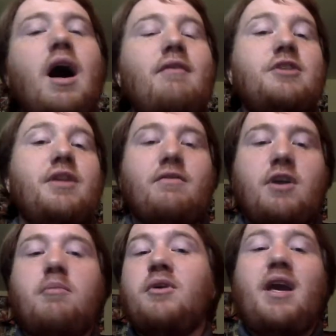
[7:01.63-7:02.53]
Obviously, they have a
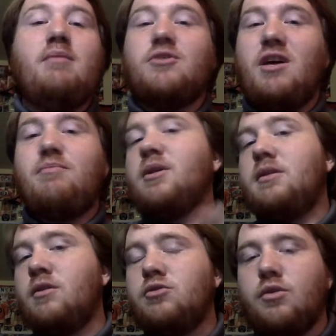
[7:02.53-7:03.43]
couple games left, but
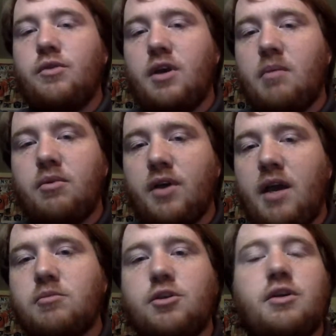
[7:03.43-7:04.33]
those are only a couple
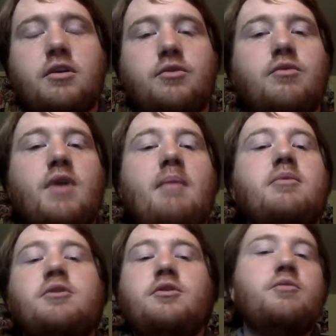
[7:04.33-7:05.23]
games, so you can do the wrap
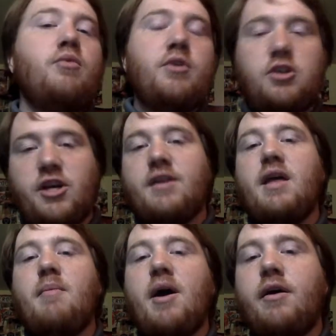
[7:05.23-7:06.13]
ups at this point. Check
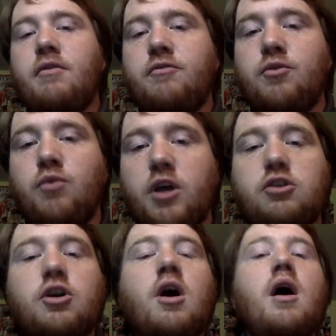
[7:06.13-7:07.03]
them out if you wish.
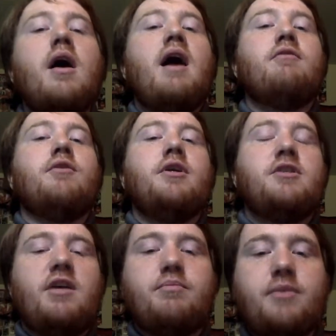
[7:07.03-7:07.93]
Have a great,
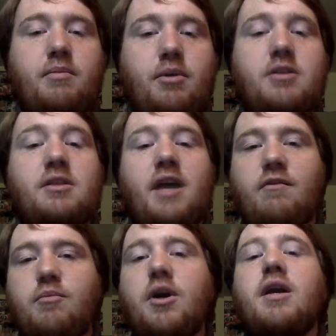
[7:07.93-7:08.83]
safe, pleasant day,
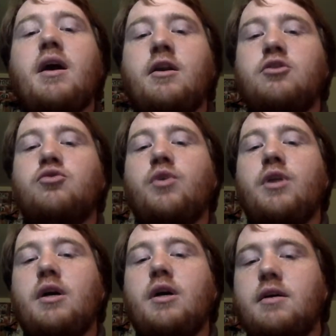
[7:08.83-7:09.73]
everybody, and enjoy
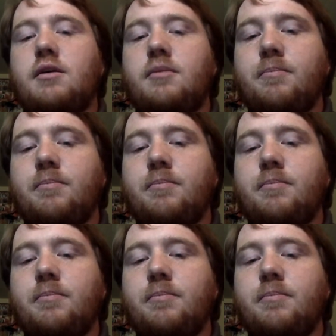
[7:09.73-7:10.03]
the hockey.